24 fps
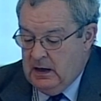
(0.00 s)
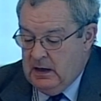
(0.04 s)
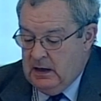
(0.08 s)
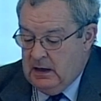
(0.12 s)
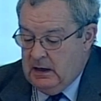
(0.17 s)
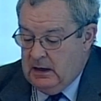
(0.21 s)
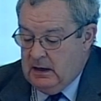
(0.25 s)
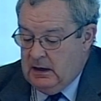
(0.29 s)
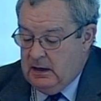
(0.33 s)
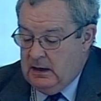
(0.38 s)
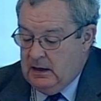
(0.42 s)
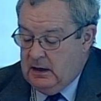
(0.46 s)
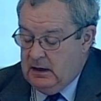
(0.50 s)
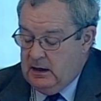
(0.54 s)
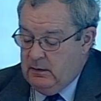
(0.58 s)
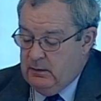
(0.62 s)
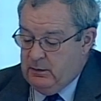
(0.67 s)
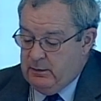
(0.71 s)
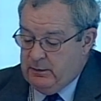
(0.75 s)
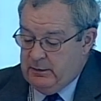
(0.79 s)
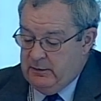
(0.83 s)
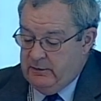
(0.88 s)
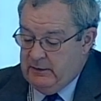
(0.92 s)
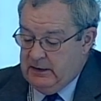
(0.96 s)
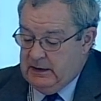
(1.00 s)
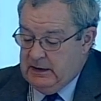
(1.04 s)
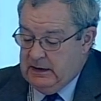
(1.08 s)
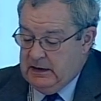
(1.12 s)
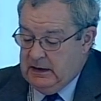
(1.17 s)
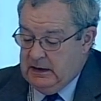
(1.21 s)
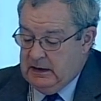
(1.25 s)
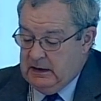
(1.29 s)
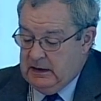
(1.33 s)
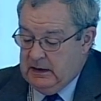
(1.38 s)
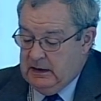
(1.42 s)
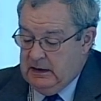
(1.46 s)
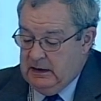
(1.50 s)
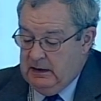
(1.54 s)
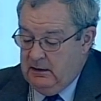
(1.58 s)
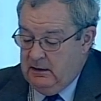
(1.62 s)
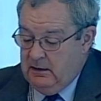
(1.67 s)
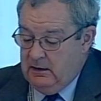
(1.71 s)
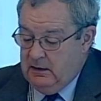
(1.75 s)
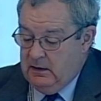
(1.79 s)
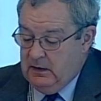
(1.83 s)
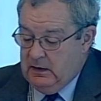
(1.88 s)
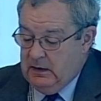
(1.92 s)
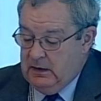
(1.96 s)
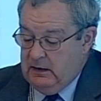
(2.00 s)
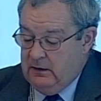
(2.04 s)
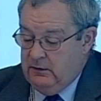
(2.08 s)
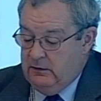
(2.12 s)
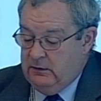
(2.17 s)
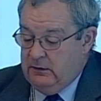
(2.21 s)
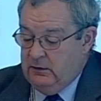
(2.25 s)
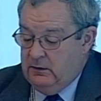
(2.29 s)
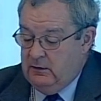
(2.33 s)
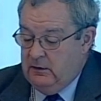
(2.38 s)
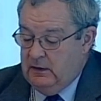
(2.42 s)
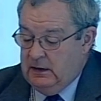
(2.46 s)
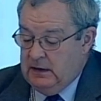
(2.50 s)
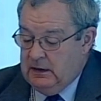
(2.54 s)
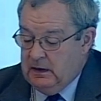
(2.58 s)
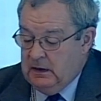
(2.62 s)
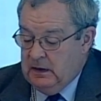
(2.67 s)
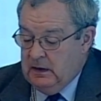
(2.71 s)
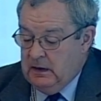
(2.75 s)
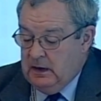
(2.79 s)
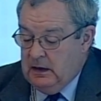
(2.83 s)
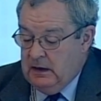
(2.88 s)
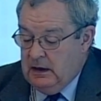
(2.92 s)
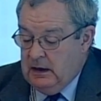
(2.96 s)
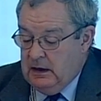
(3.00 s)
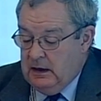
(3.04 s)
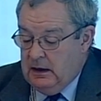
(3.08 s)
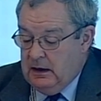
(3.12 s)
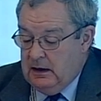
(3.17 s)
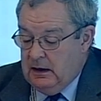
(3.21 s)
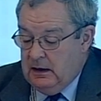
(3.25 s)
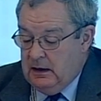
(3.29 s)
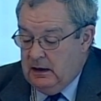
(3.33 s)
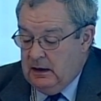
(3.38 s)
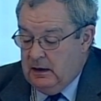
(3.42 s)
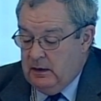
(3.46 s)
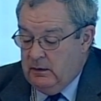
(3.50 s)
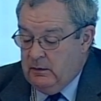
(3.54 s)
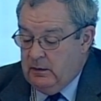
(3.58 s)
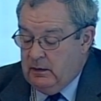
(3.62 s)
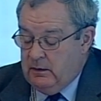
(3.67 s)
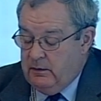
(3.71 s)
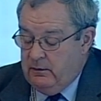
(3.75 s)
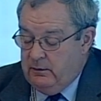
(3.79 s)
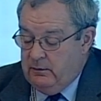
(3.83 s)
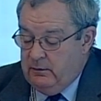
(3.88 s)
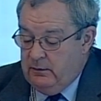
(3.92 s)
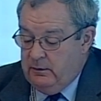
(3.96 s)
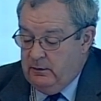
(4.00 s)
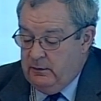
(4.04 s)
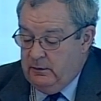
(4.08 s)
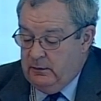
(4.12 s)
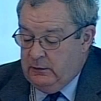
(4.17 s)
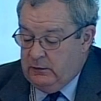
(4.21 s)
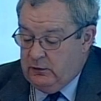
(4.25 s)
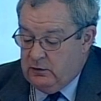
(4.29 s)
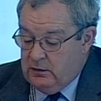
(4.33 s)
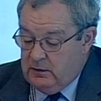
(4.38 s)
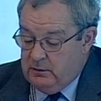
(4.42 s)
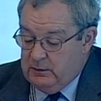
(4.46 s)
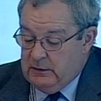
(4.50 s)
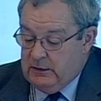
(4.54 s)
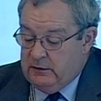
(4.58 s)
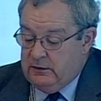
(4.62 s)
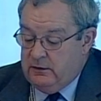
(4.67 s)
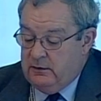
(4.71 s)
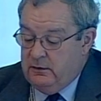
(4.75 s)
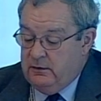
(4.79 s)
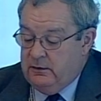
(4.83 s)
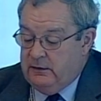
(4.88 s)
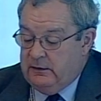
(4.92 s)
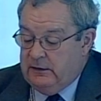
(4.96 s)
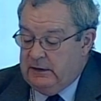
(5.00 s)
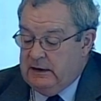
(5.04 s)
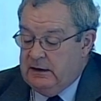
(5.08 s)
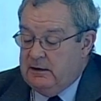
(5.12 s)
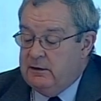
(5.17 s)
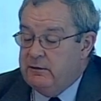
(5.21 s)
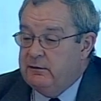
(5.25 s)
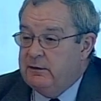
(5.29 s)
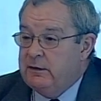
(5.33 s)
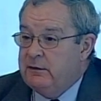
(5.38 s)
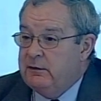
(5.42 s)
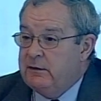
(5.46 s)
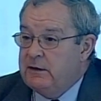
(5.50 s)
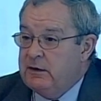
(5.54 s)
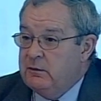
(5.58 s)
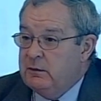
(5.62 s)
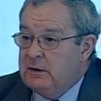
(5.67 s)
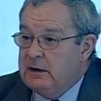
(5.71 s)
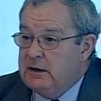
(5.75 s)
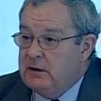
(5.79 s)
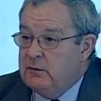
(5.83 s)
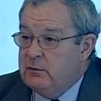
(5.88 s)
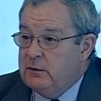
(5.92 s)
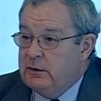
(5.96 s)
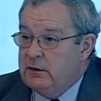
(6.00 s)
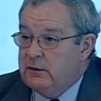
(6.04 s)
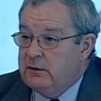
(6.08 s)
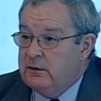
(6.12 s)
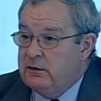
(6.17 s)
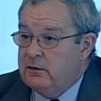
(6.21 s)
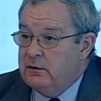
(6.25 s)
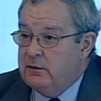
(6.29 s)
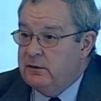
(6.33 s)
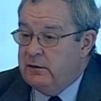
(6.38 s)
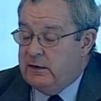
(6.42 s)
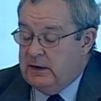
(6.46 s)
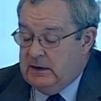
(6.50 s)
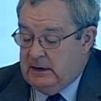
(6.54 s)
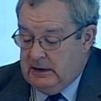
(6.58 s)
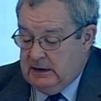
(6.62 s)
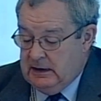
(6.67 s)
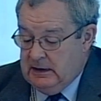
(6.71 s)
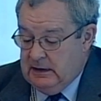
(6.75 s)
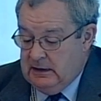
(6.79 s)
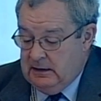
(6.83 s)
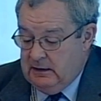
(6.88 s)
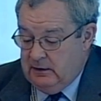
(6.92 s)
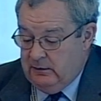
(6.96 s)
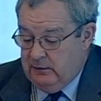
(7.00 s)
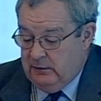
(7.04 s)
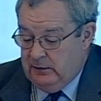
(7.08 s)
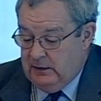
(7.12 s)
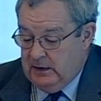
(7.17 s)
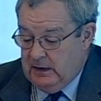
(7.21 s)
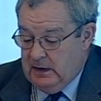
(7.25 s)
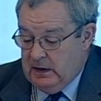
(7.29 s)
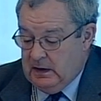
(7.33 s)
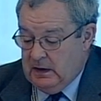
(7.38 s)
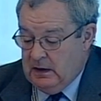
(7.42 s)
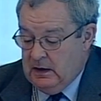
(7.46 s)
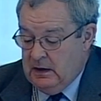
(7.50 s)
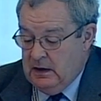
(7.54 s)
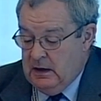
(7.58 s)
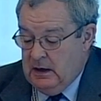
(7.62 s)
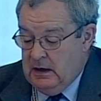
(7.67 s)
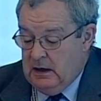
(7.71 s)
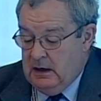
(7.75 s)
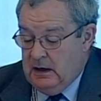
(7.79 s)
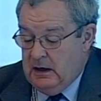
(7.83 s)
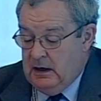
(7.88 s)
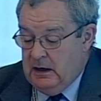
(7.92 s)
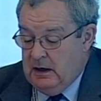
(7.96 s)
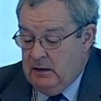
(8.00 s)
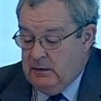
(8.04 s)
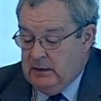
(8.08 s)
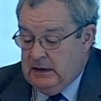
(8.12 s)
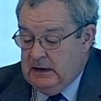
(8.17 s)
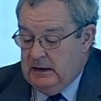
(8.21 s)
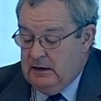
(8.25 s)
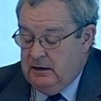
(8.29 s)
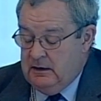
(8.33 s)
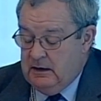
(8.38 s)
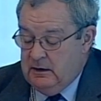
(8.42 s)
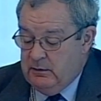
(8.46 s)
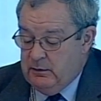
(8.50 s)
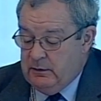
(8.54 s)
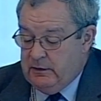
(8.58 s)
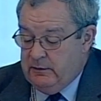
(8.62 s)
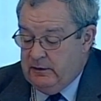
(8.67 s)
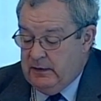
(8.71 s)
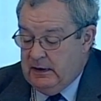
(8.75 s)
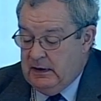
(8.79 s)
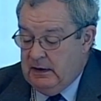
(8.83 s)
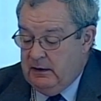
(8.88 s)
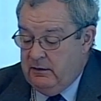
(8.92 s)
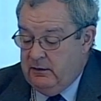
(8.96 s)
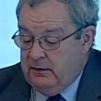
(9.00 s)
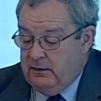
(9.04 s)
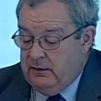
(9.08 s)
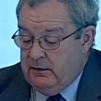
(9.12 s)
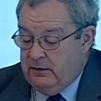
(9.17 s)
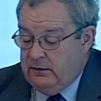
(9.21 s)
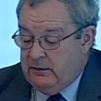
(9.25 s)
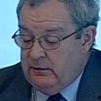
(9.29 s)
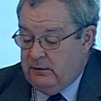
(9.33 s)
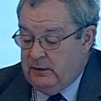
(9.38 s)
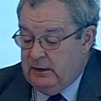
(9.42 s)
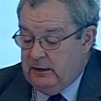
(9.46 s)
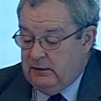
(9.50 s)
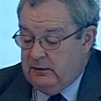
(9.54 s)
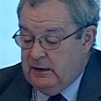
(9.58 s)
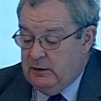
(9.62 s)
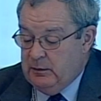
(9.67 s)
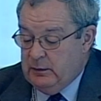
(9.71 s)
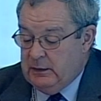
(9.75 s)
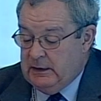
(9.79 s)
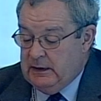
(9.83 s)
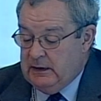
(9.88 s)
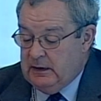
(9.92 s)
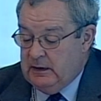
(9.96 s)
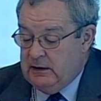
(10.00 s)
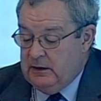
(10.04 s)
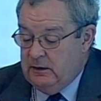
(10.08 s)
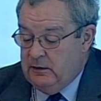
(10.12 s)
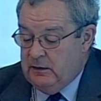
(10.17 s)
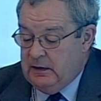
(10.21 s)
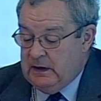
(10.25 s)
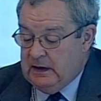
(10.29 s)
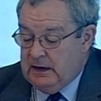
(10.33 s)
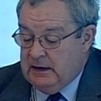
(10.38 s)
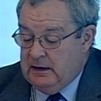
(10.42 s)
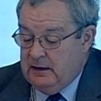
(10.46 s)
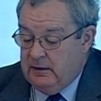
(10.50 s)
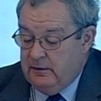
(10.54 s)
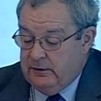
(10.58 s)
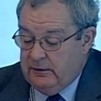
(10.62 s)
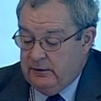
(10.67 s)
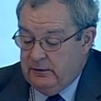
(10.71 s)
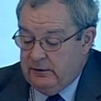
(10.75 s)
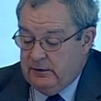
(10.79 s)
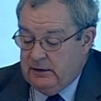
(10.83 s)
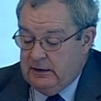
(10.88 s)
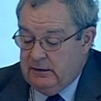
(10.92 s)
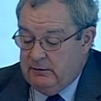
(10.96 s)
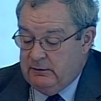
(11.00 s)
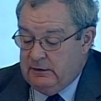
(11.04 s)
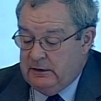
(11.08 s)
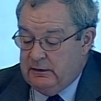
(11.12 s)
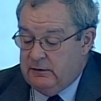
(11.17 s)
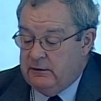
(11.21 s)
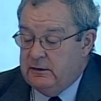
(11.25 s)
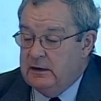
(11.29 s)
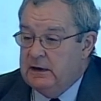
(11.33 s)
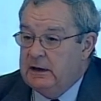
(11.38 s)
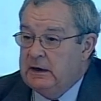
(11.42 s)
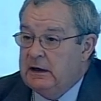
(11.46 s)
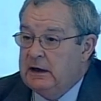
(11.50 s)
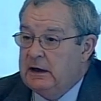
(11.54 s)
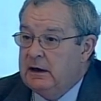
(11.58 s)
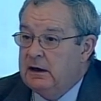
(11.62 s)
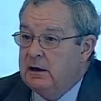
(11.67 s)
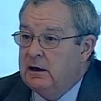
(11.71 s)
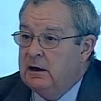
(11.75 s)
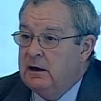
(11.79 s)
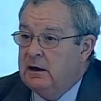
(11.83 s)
Providing e-learning during short modules, 10 to 15 minute modules, that kind of thing, in a number of areas, for example, including health and safety training,